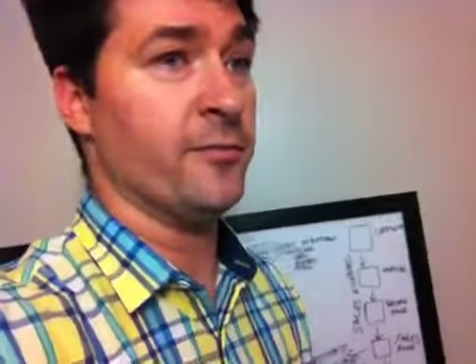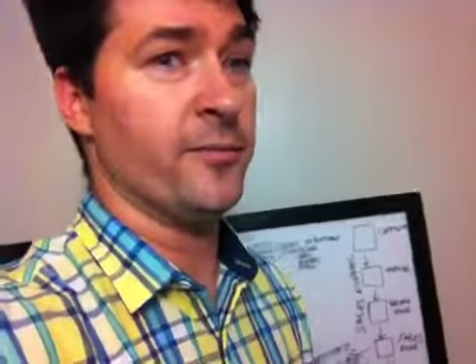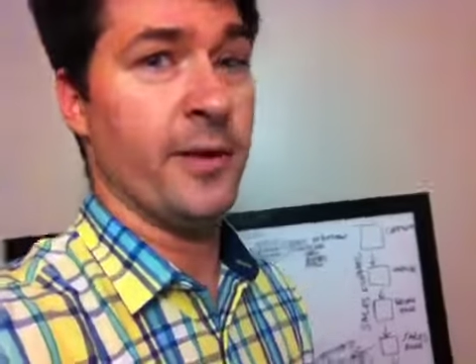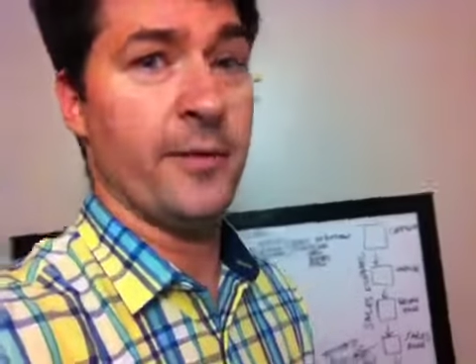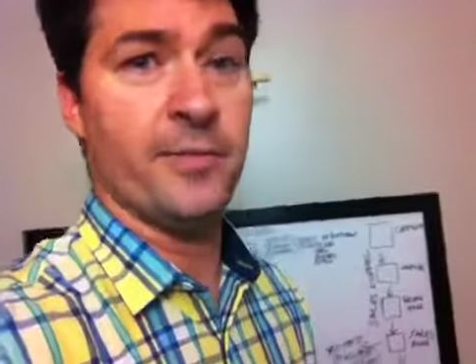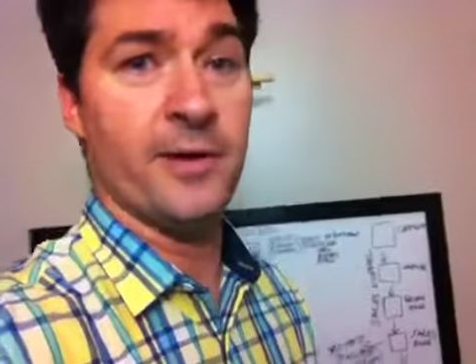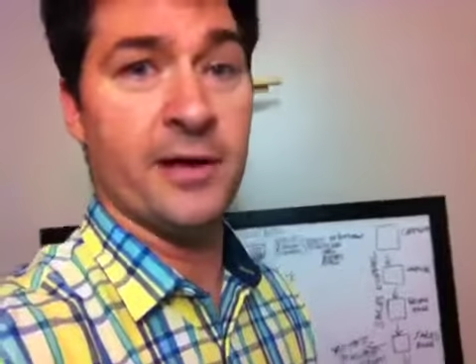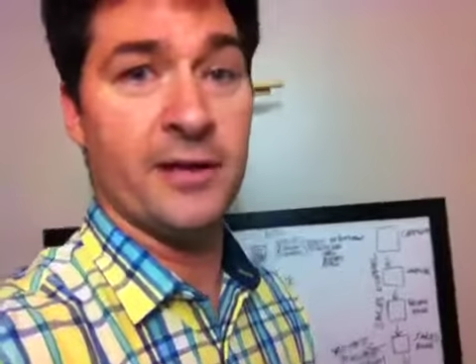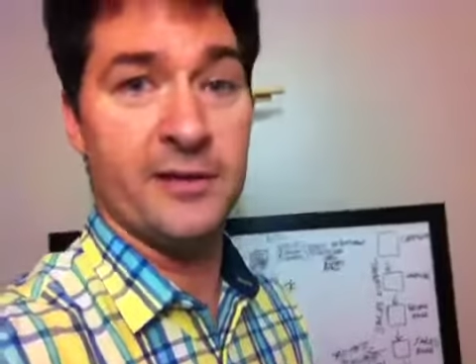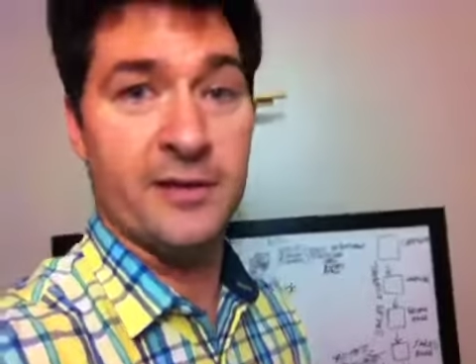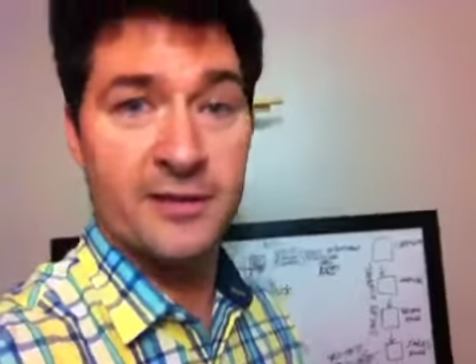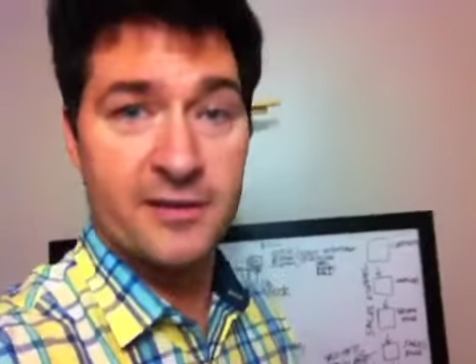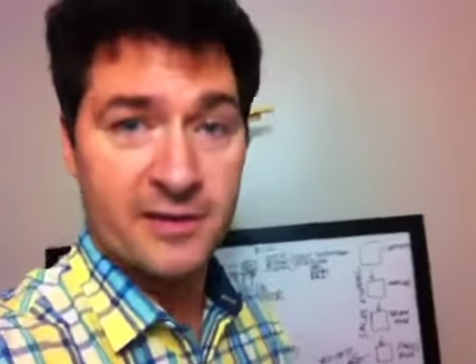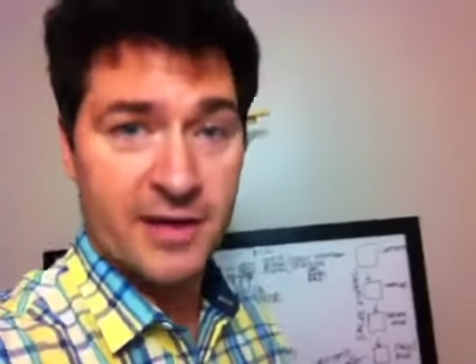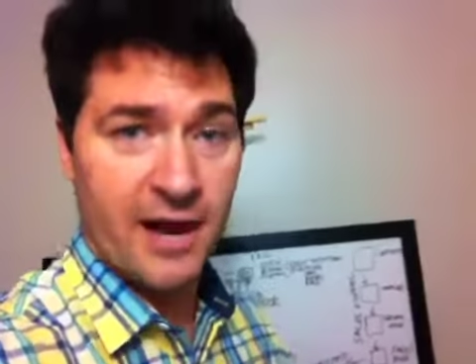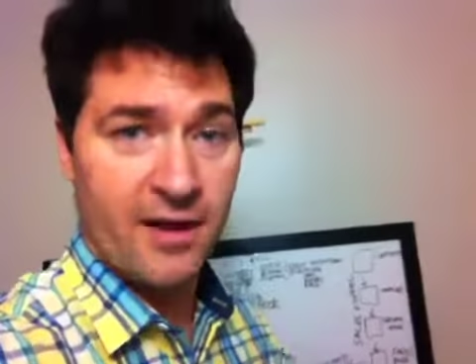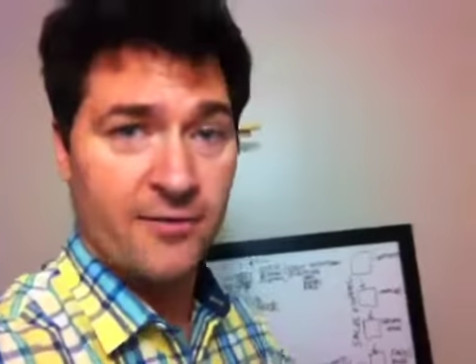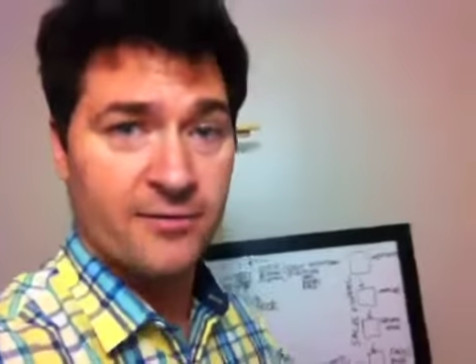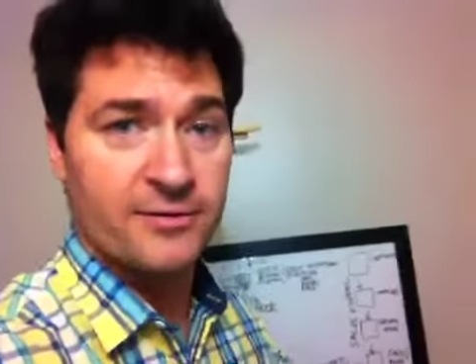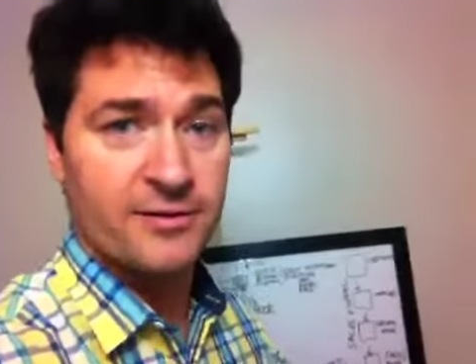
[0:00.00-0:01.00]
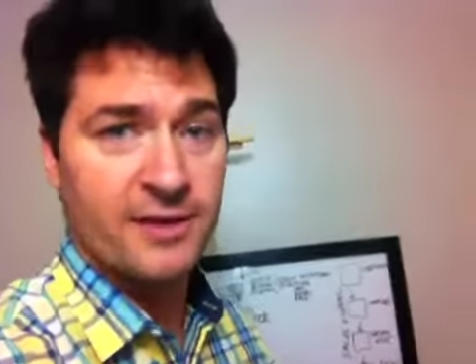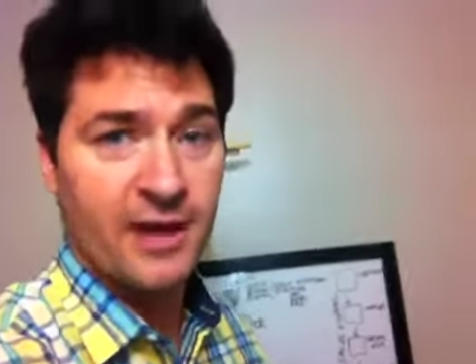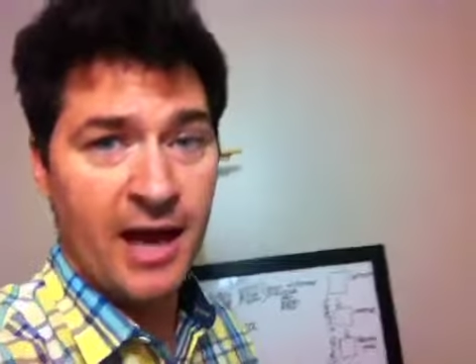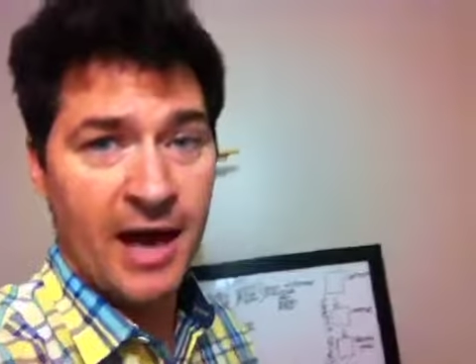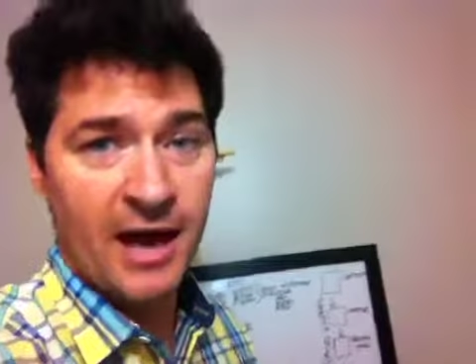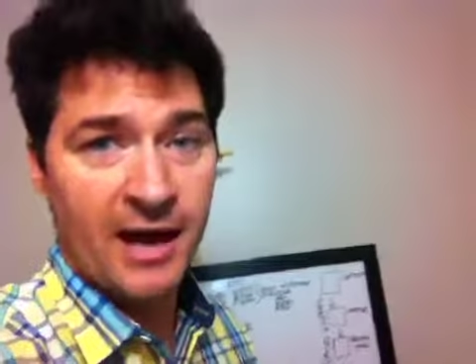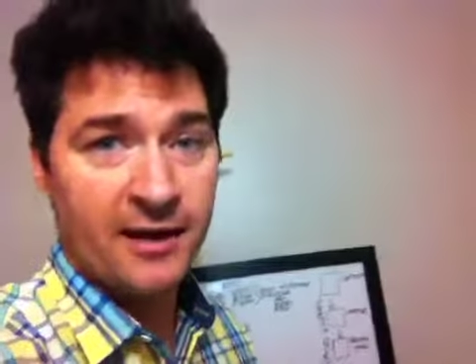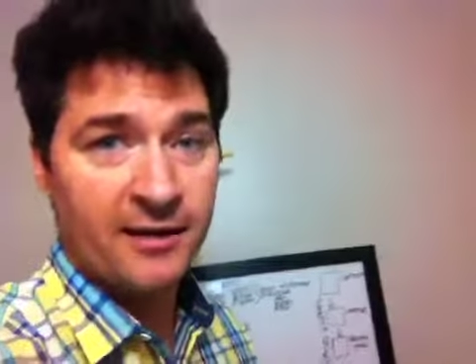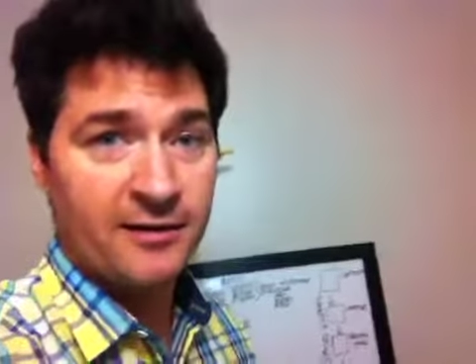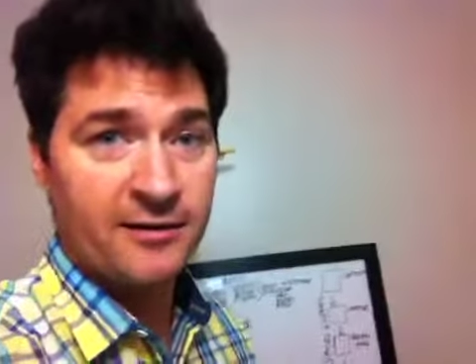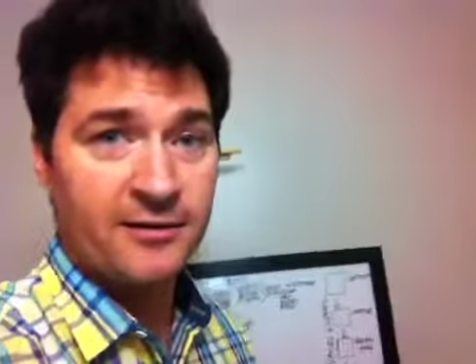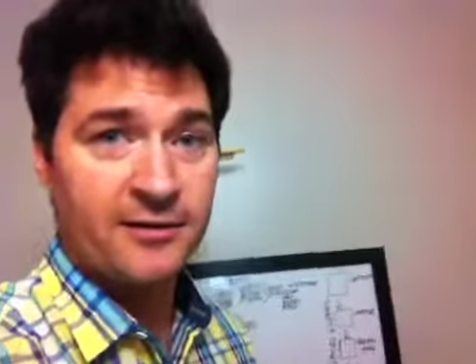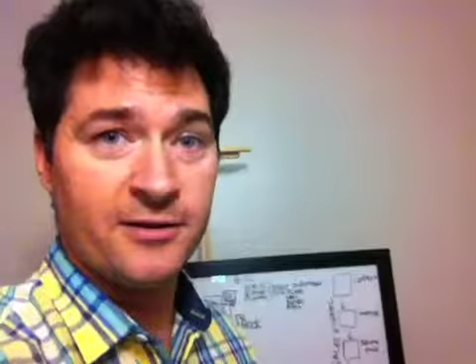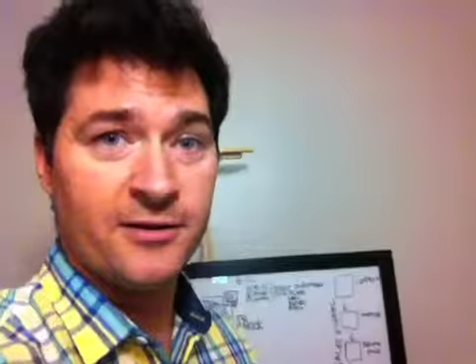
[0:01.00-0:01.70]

maybe a discount on,